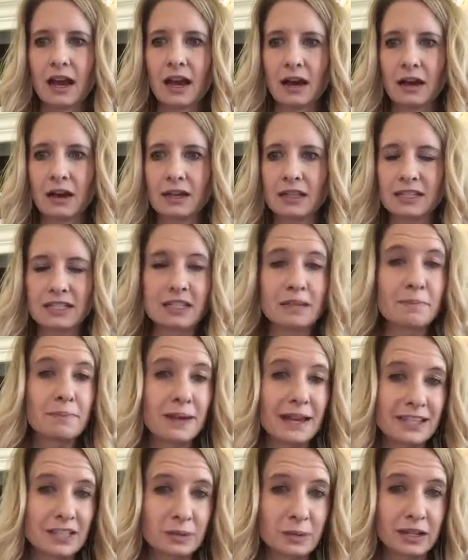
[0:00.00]
is the
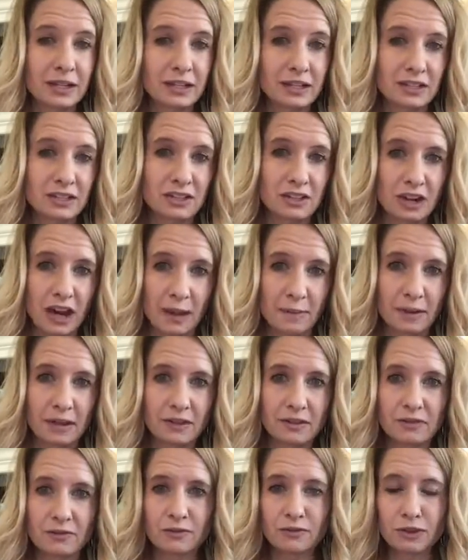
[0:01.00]
best way to describe
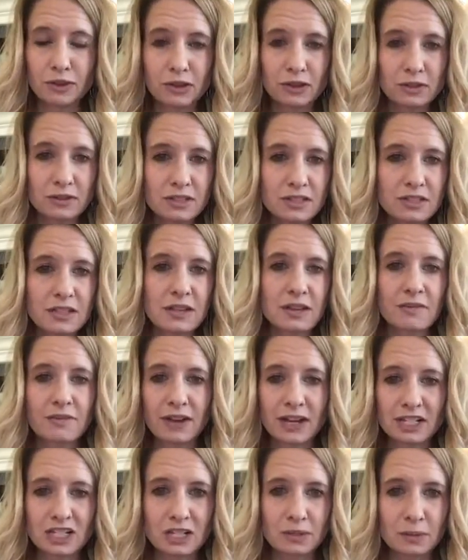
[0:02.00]
it. Fruits,
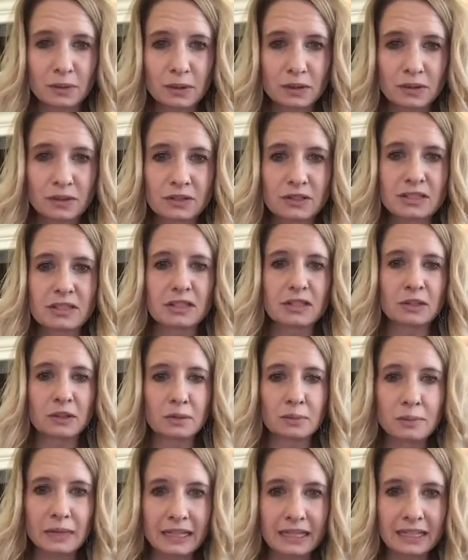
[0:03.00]
vegetables,
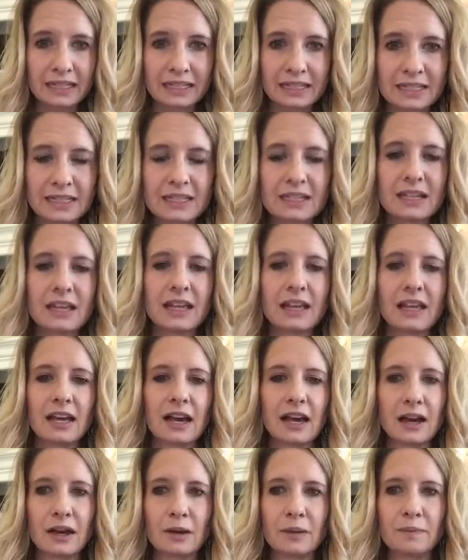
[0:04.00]
your meats,
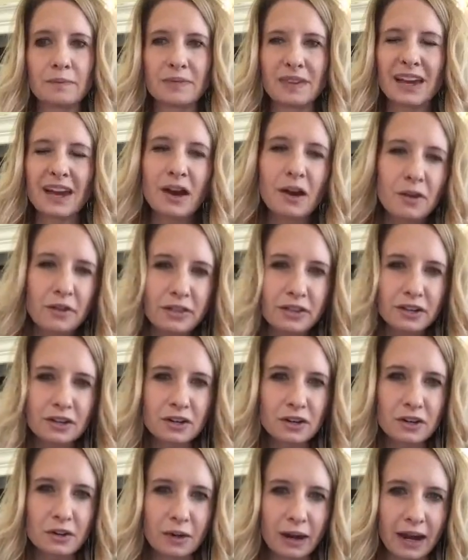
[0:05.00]

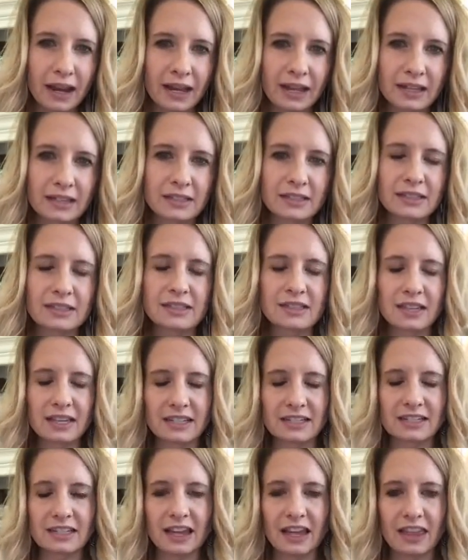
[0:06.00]
healthier grains,
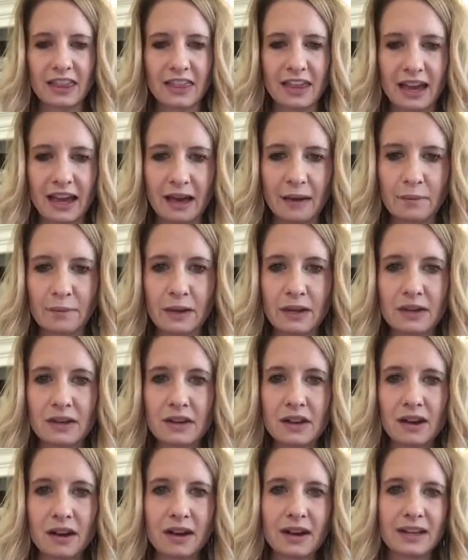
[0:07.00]
things like that, but
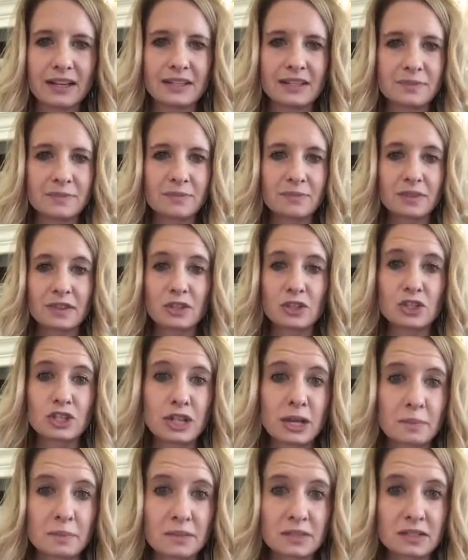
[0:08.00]
not
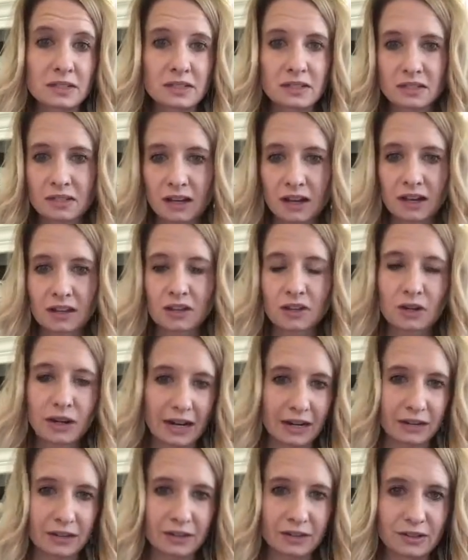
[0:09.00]
chips, not
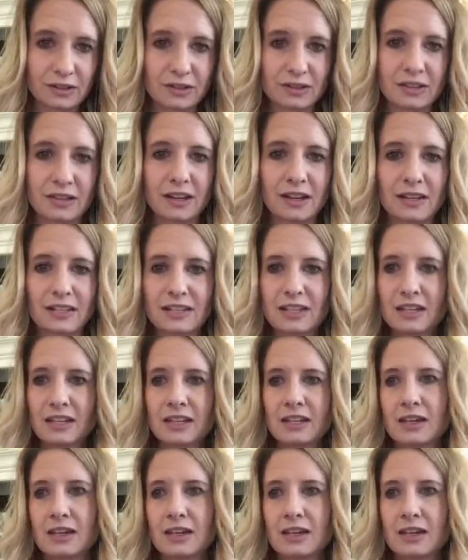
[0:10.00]
crackers, not